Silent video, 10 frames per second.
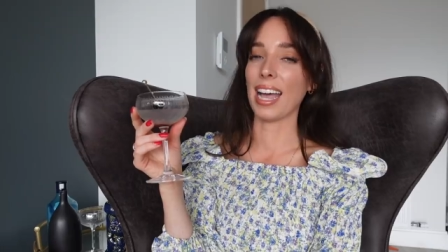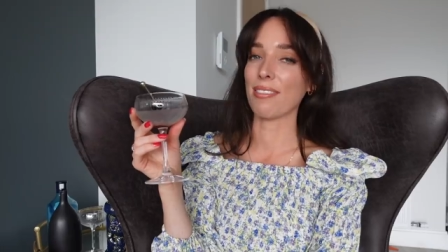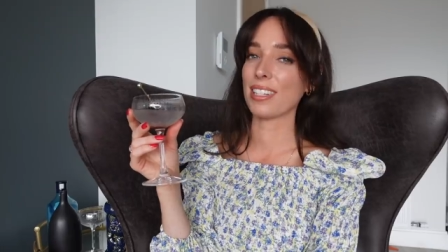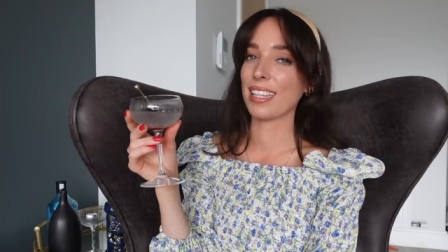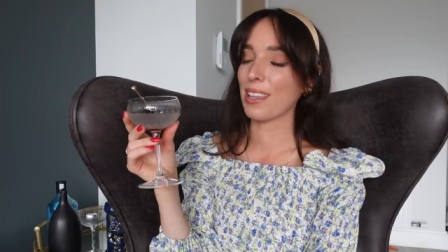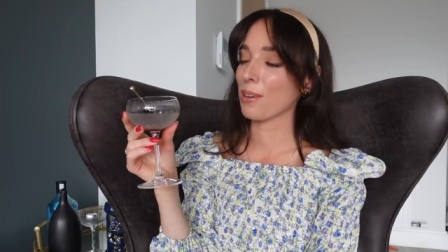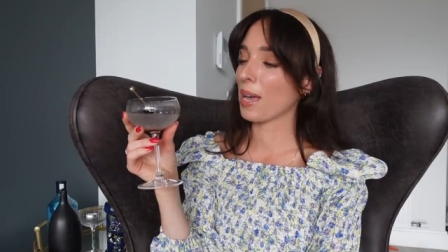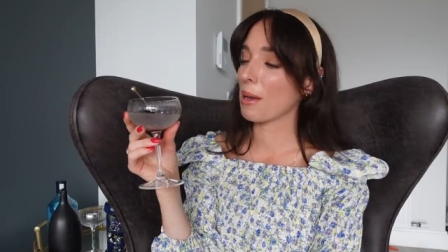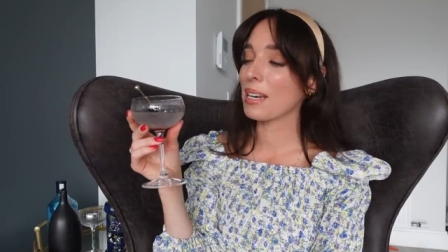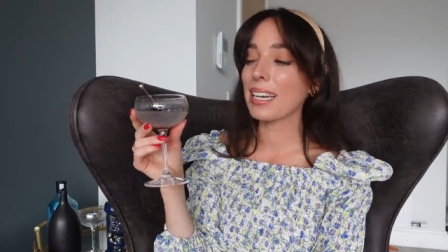have to say though,
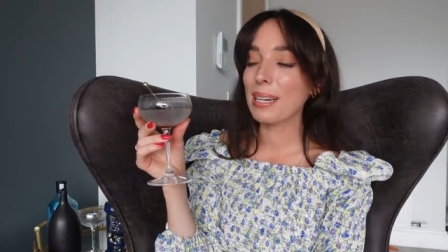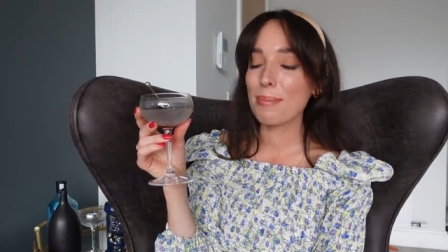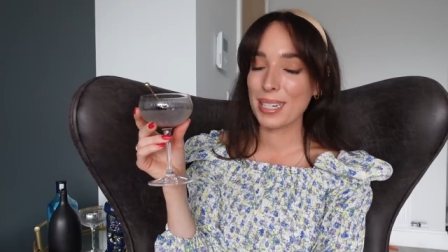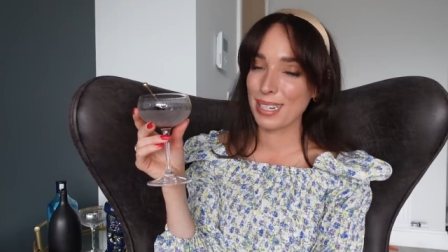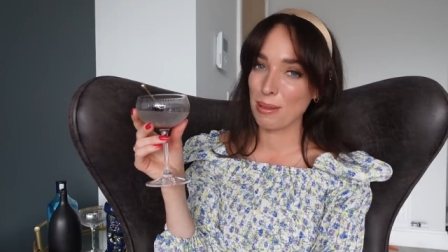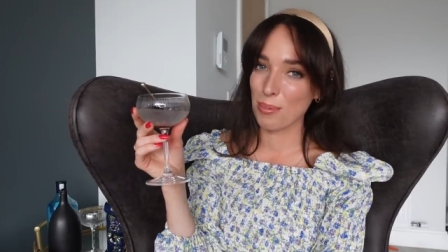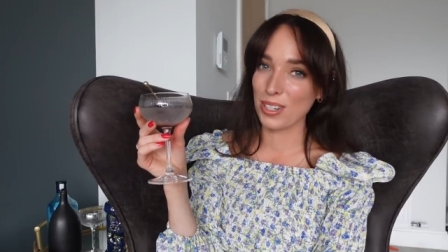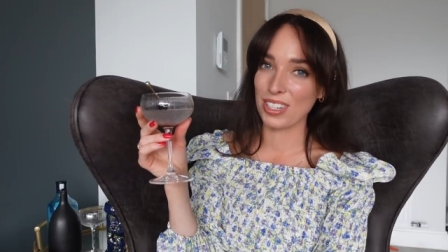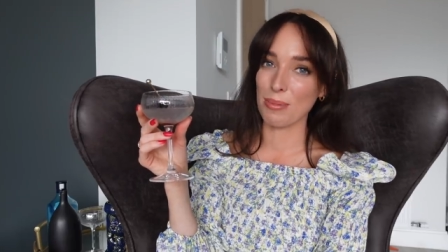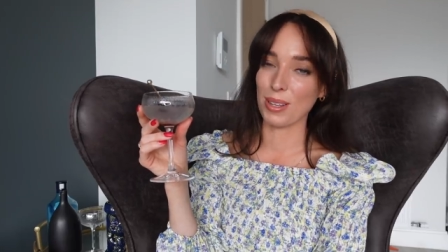I am a little bit
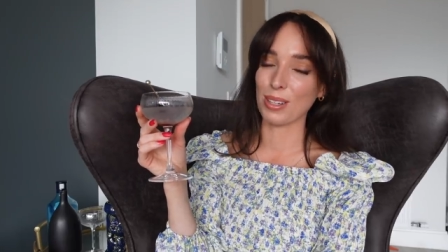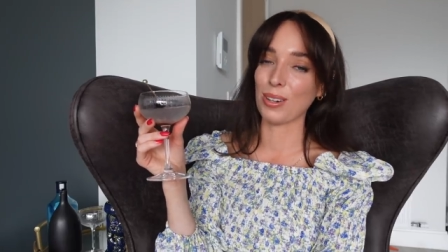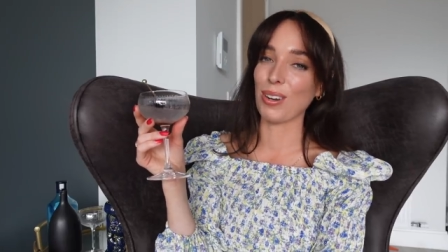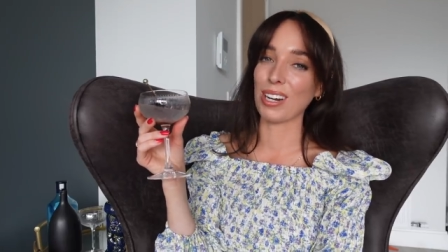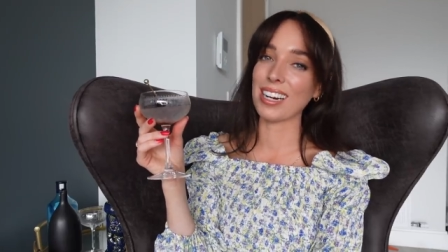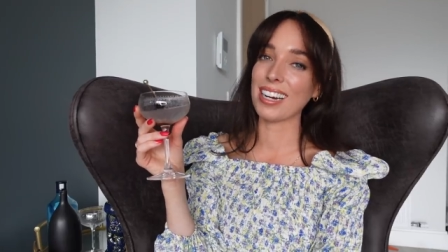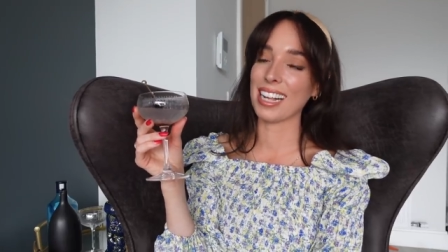disappointed about the color.